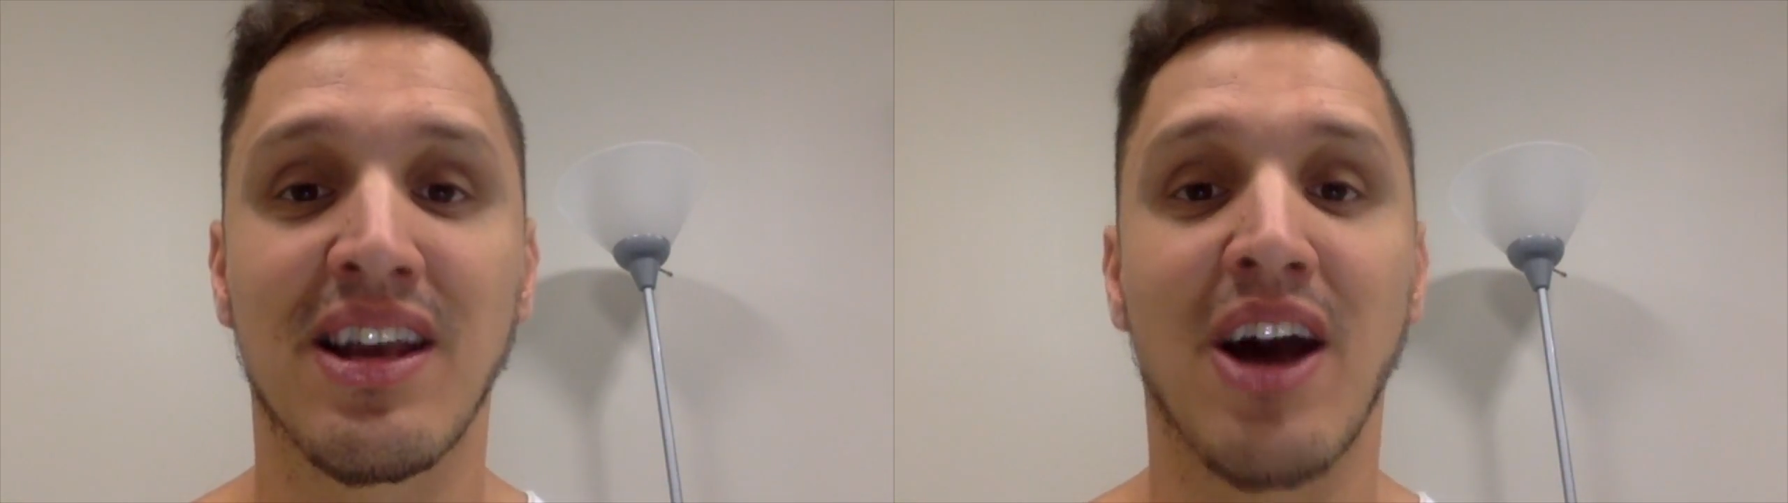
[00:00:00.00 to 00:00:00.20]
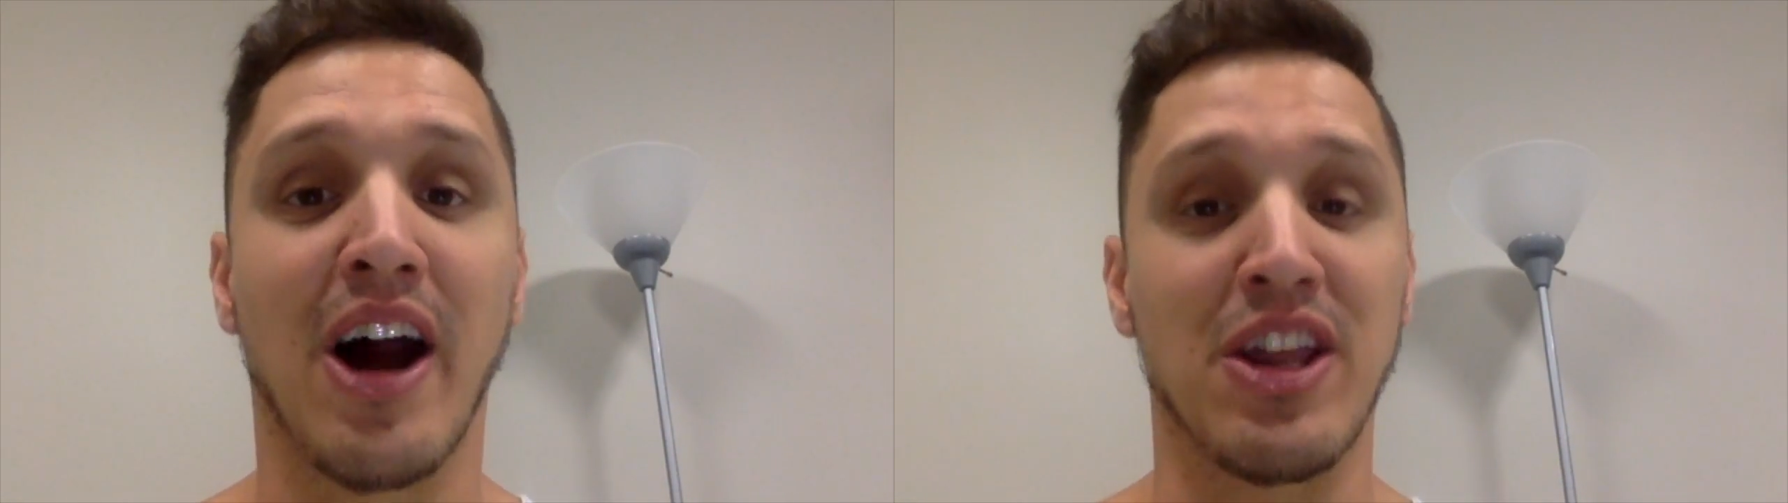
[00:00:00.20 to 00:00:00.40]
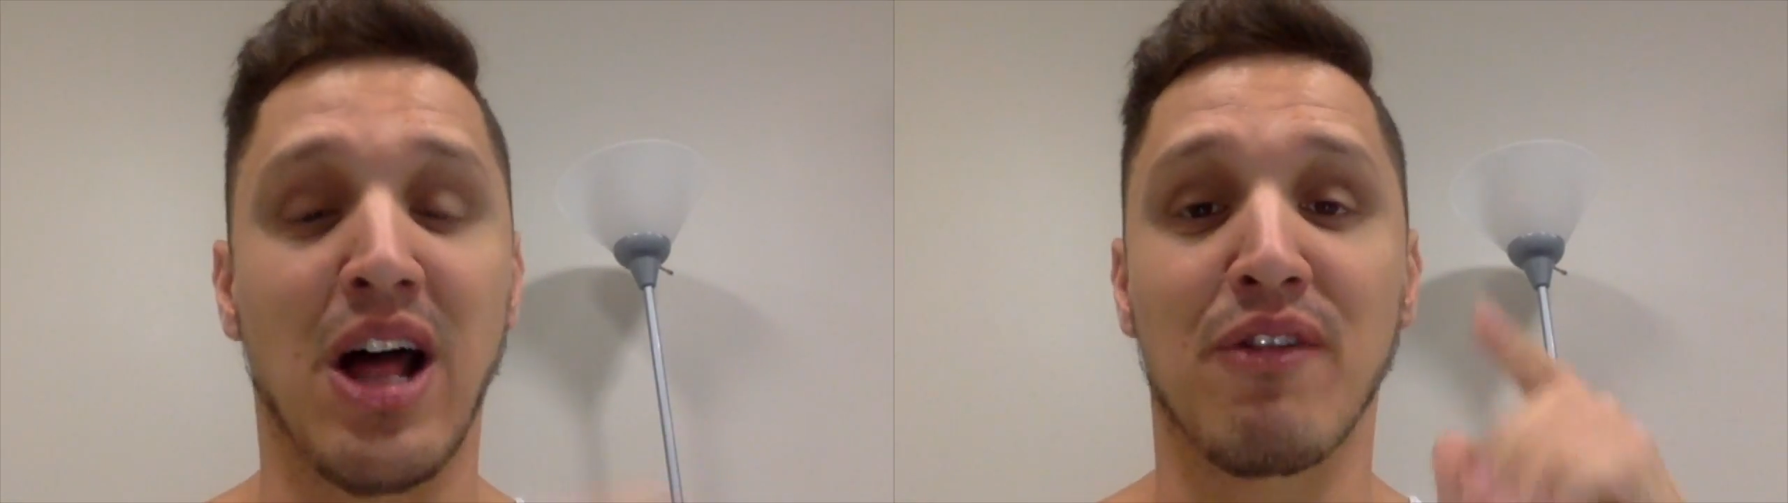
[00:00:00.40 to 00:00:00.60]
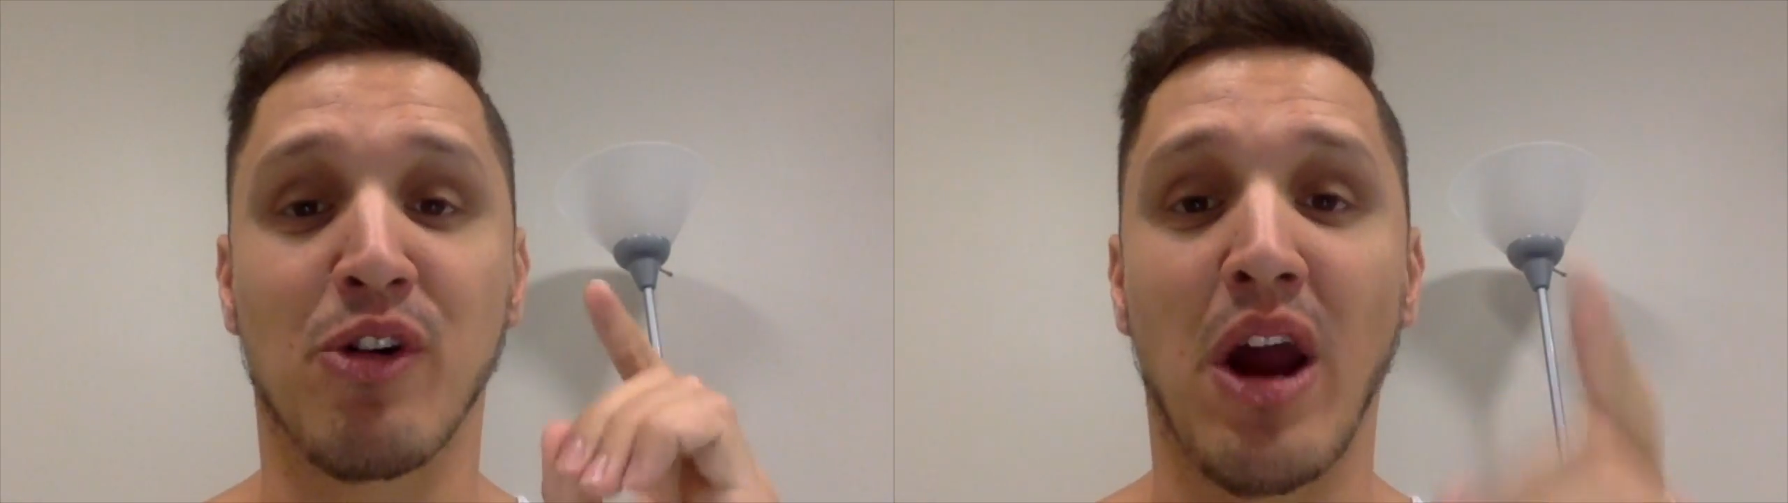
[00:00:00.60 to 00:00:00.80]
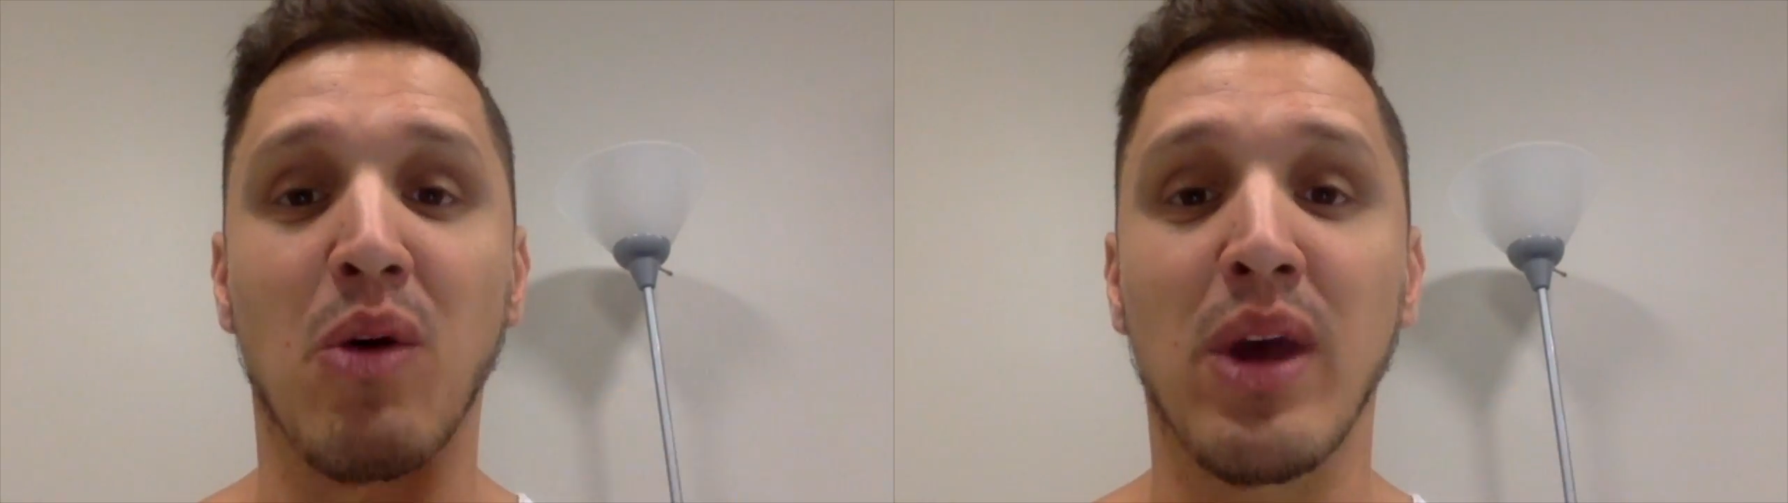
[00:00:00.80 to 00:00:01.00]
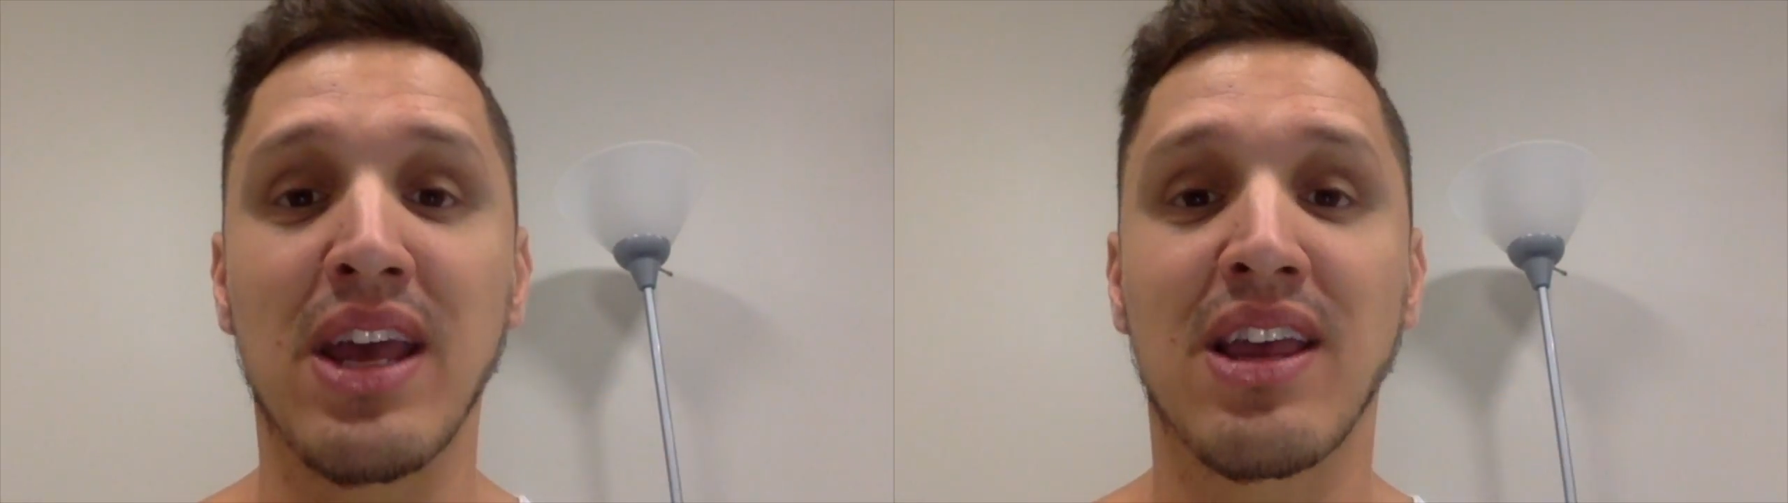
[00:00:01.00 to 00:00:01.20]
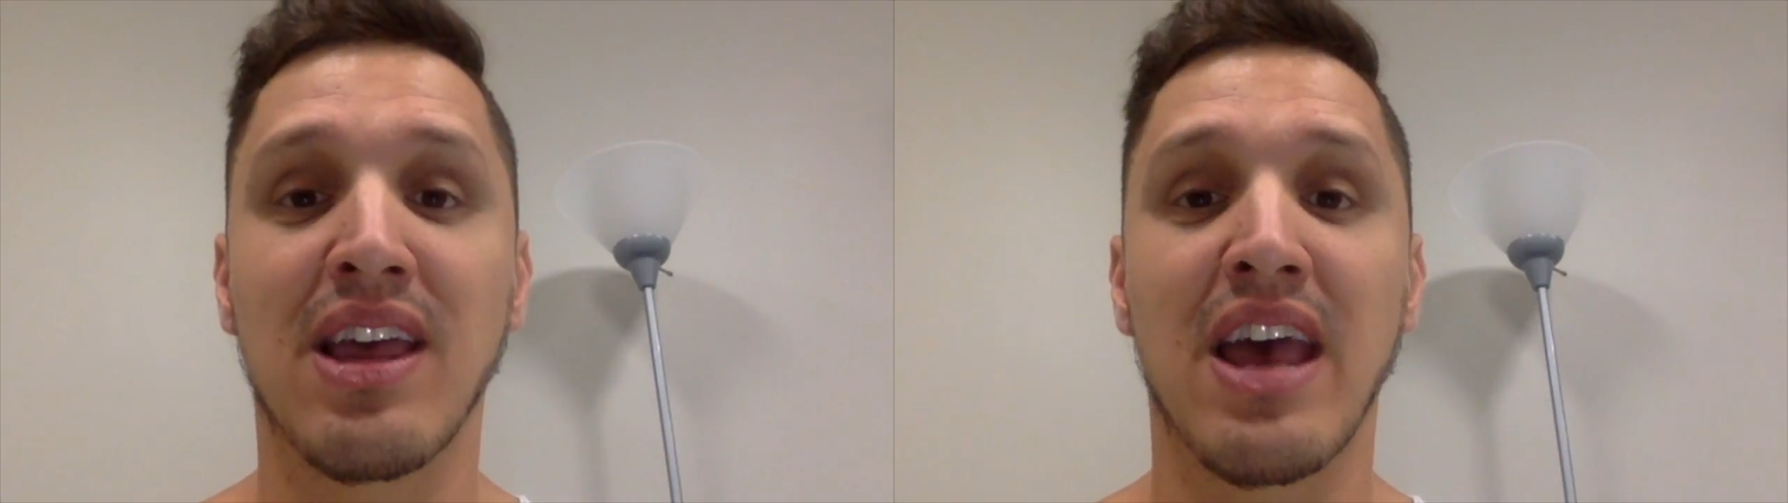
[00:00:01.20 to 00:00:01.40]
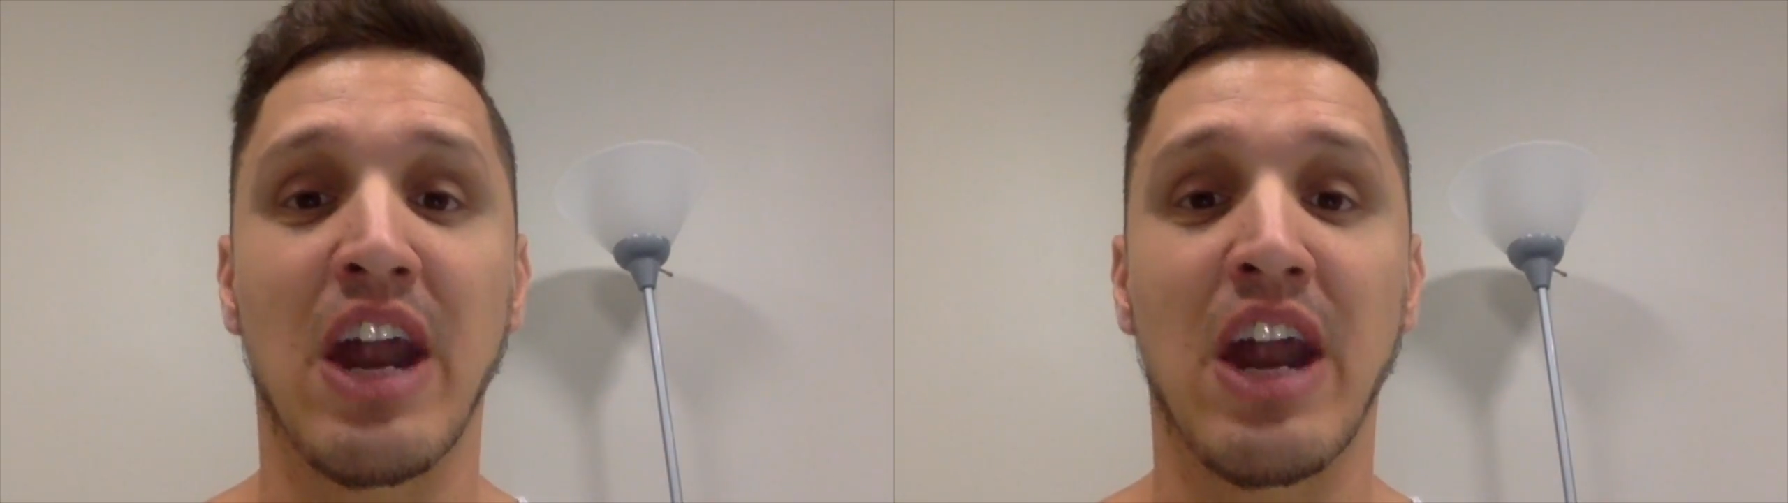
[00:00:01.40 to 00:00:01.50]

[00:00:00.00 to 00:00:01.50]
All right, y'all have a great week.